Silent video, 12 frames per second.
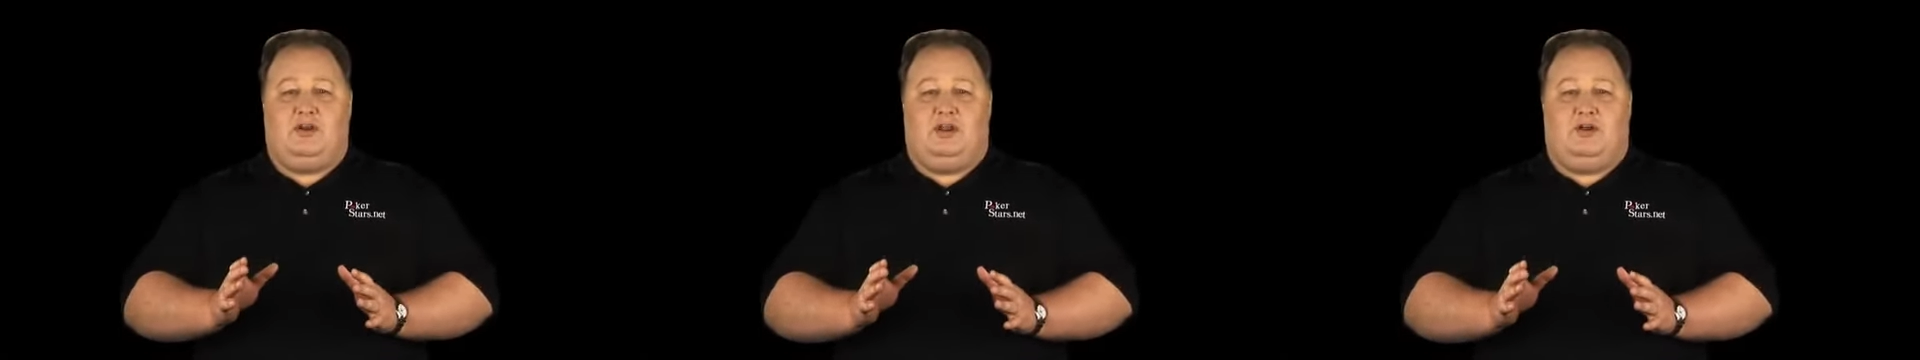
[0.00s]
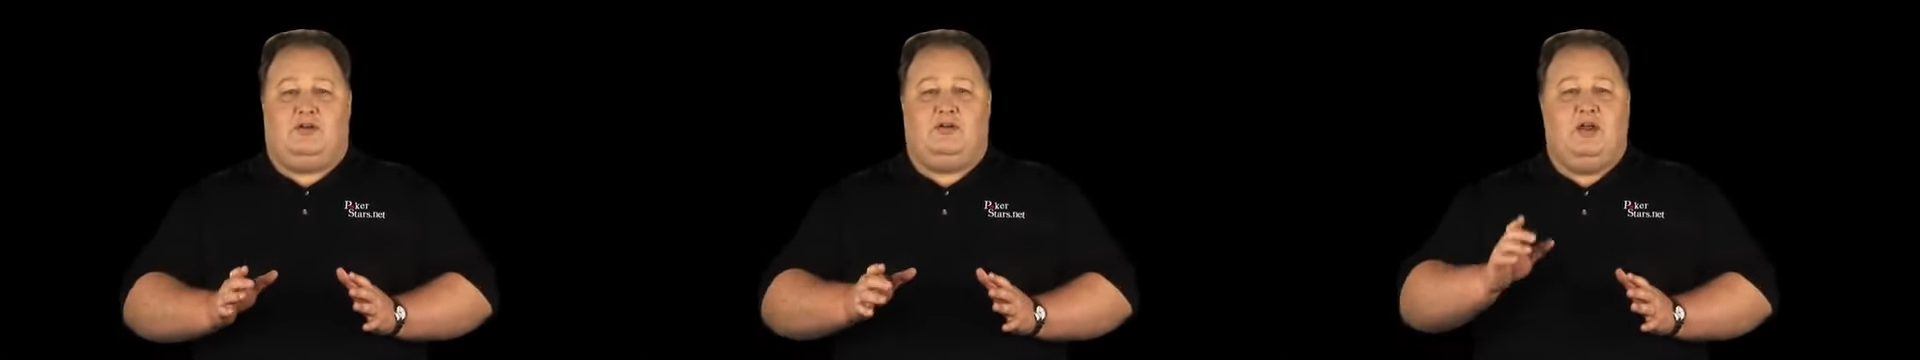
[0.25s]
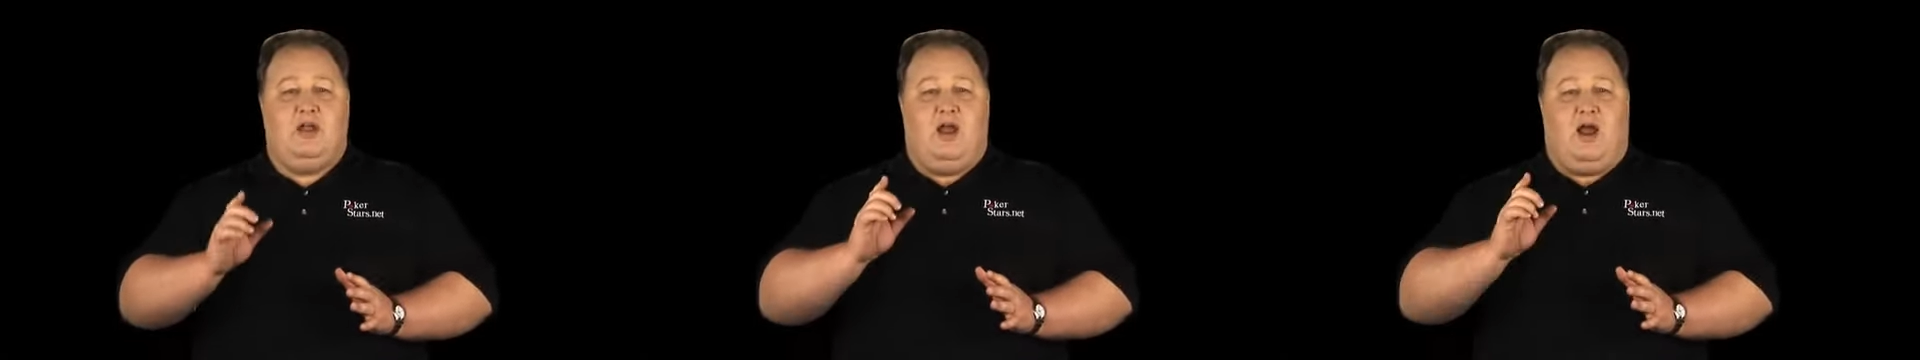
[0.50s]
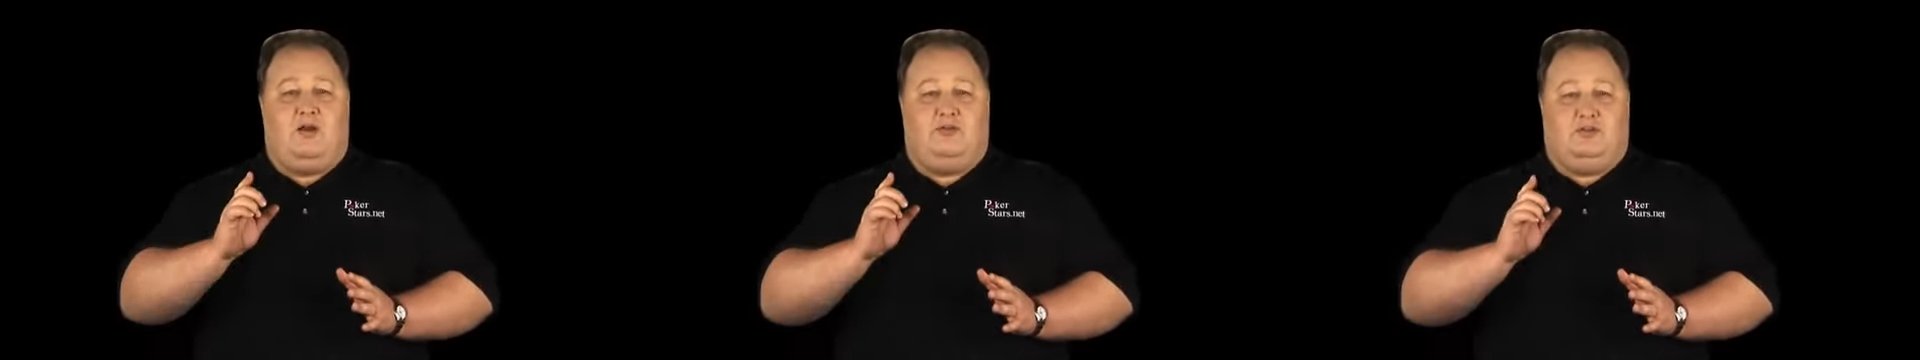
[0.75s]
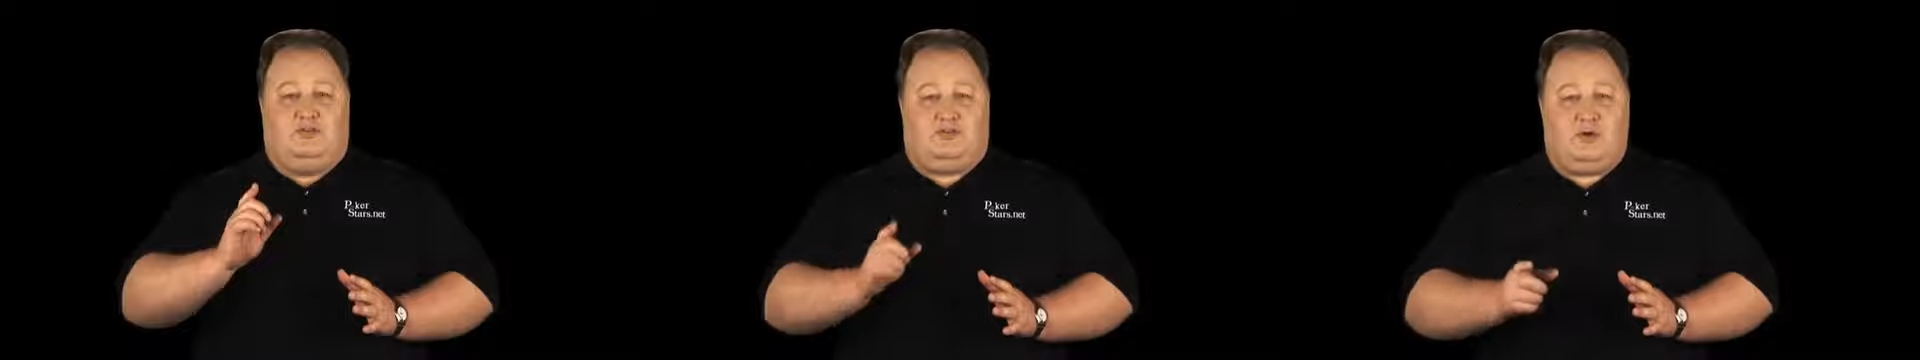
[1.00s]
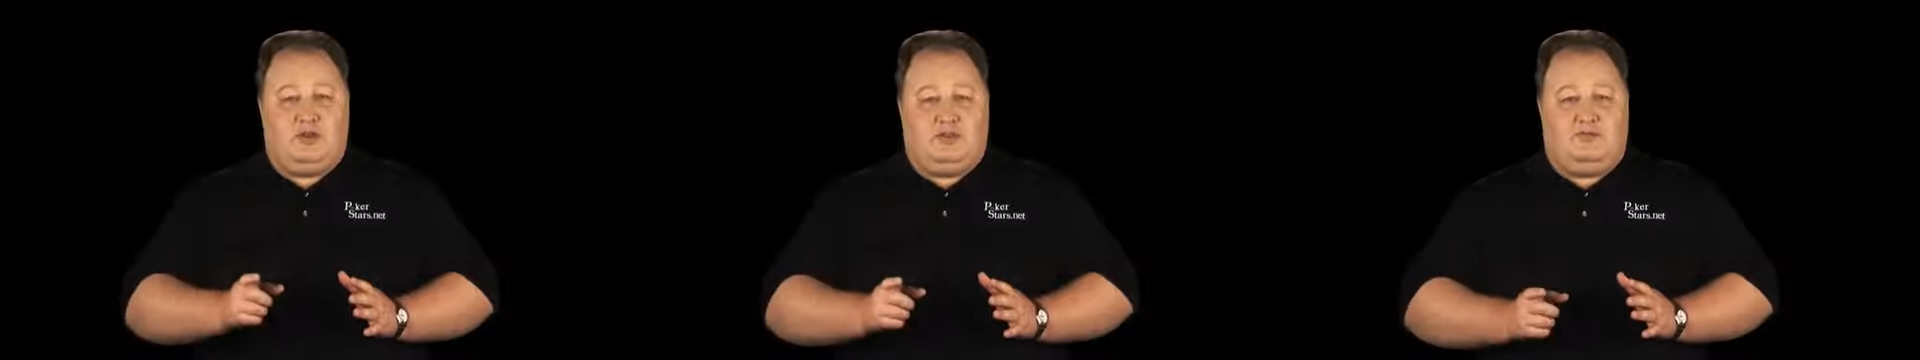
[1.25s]
here are the
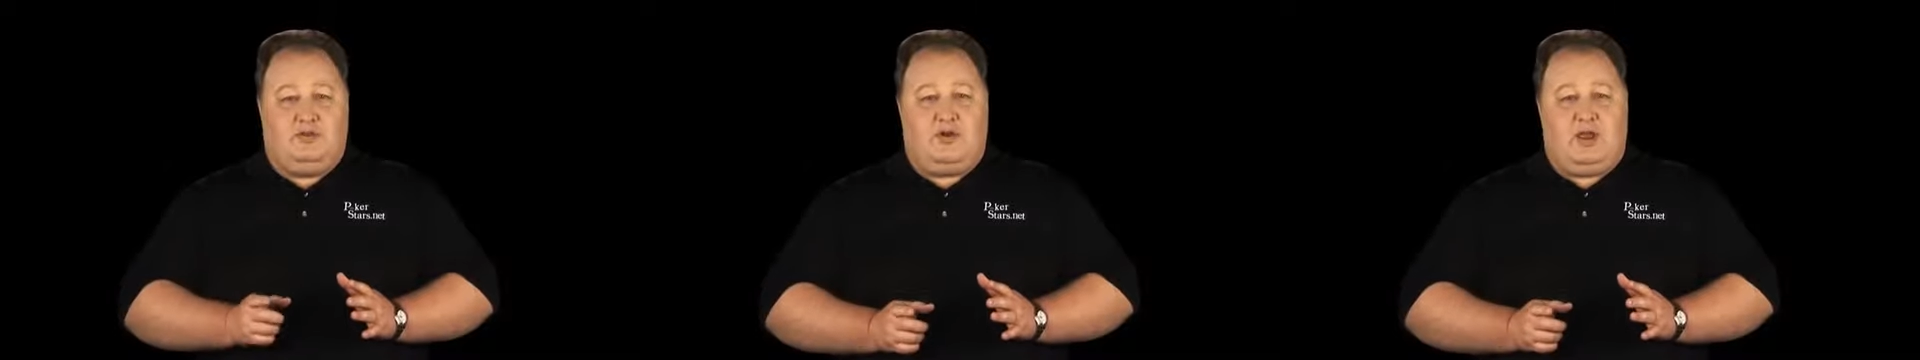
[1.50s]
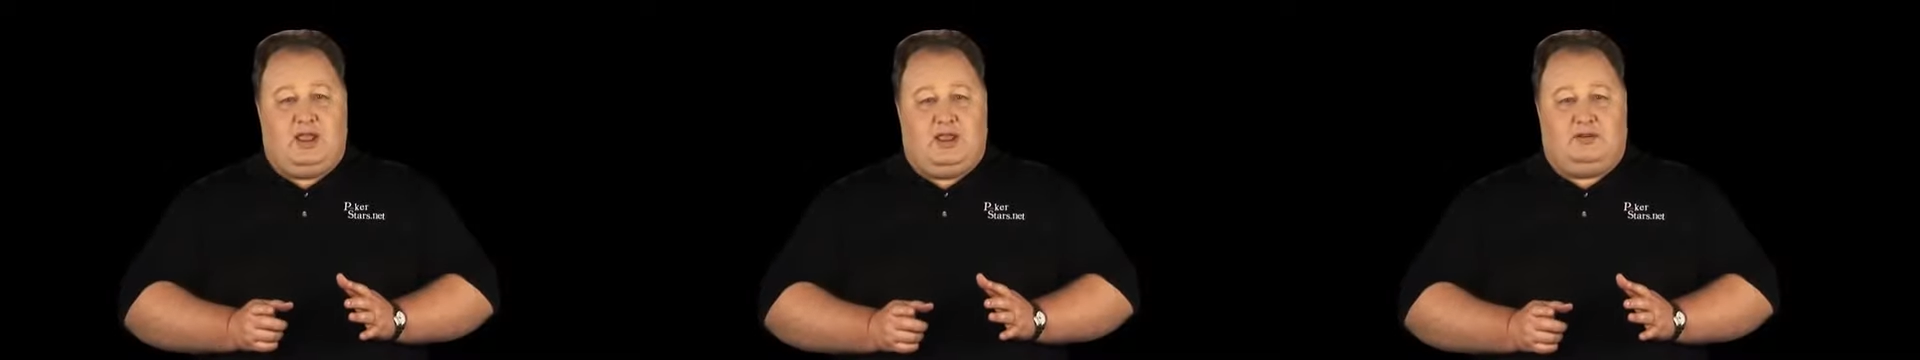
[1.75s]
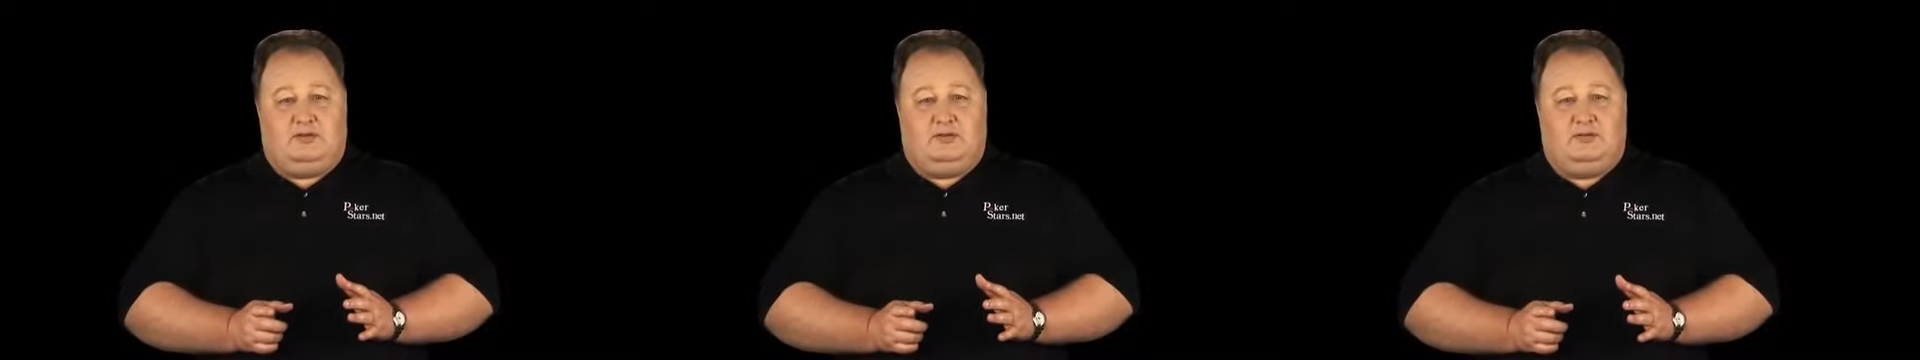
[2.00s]
strength of your hand,